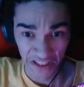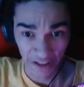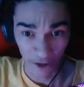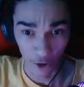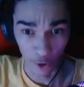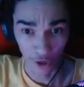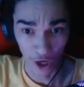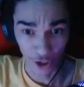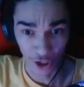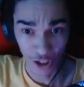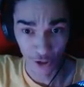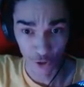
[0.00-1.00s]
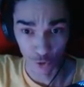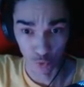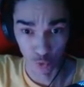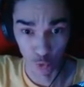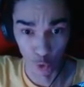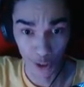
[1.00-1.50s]
Oh gosh, he is
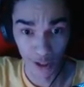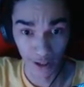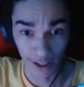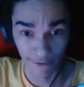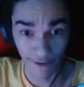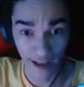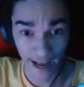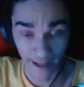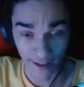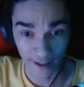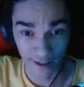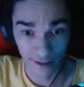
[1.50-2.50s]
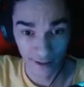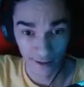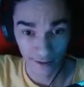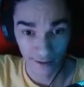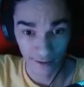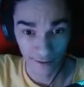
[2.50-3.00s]
really fast.
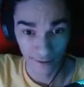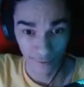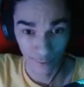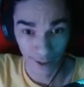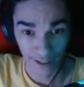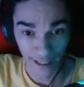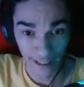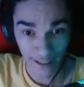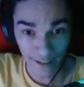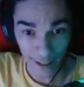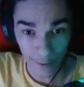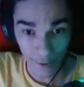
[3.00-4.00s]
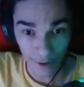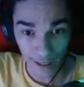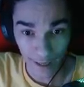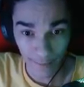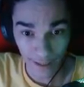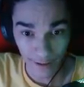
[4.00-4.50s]
Wait, can he's able to
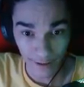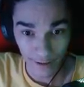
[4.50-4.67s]
get me?